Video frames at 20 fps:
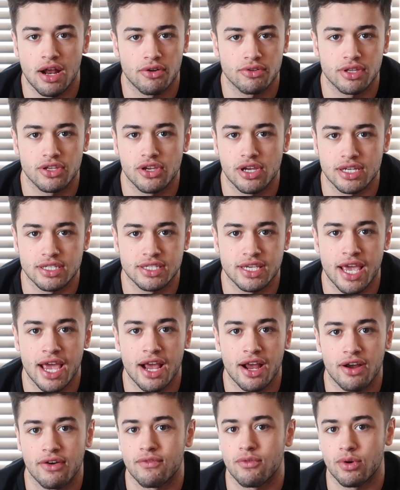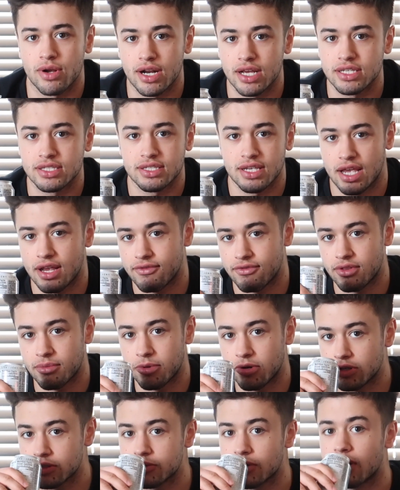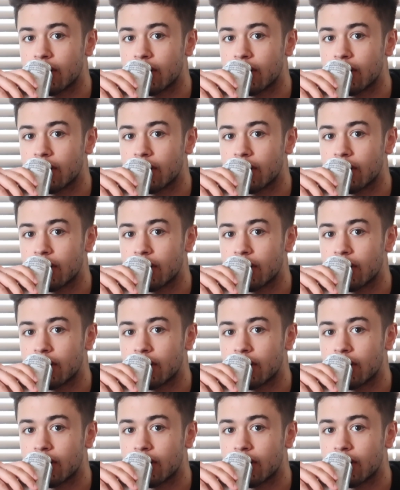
I don't think you guys care of what I say for the most